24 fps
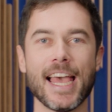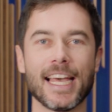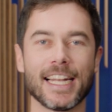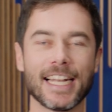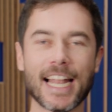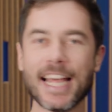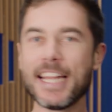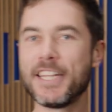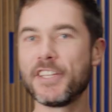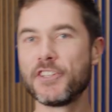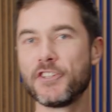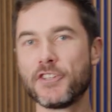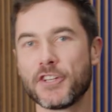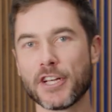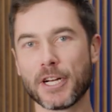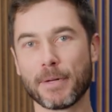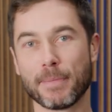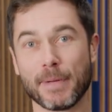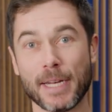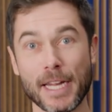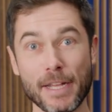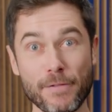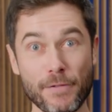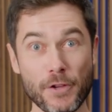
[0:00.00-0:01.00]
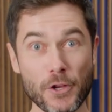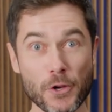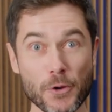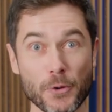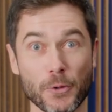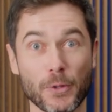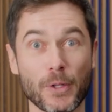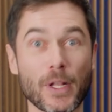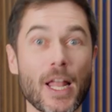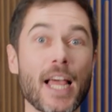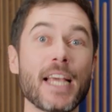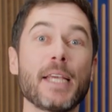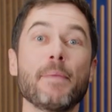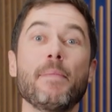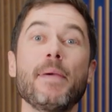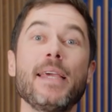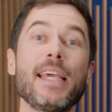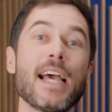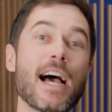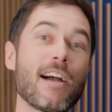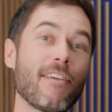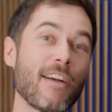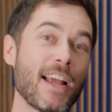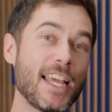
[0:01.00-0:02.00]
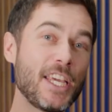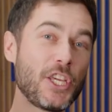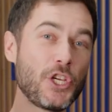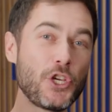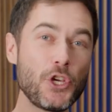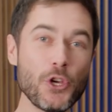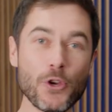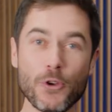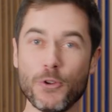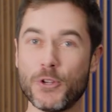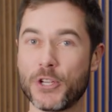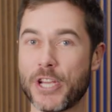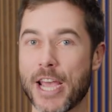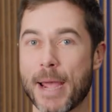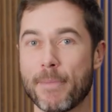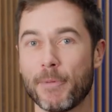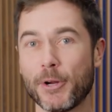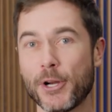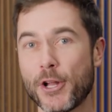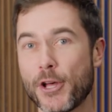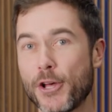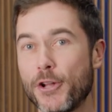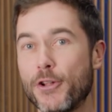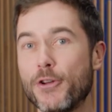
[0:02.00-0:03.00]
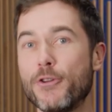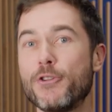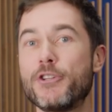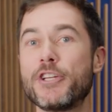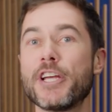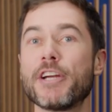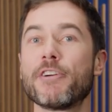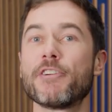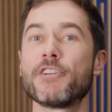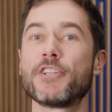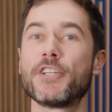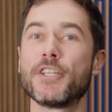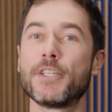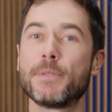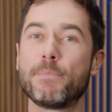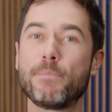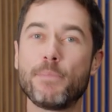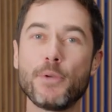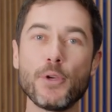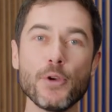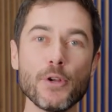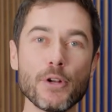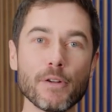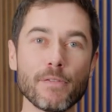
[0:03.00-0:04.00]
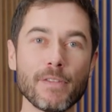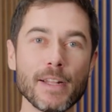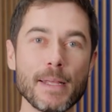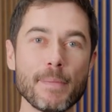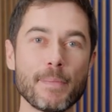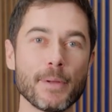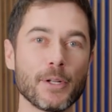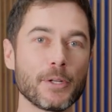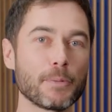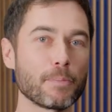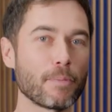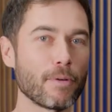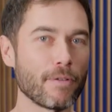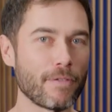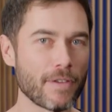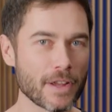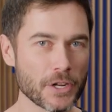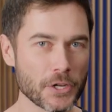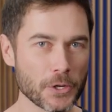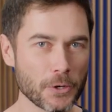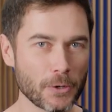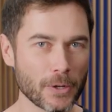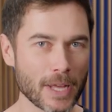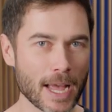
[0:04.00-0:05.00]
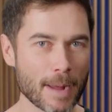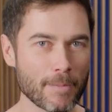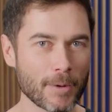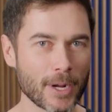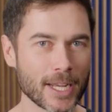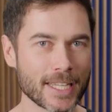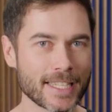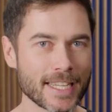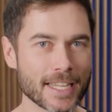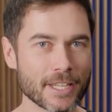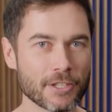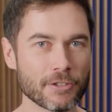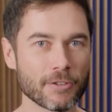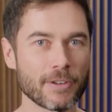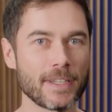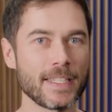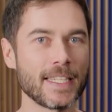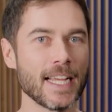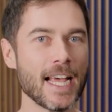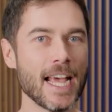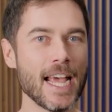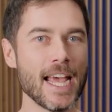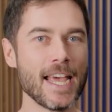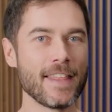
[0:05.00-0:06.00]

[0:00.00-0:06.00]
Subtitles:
Ladies and gentlemen, if you, like me, are a huge camera nerd who cherishes beautifully built professional camera accessories,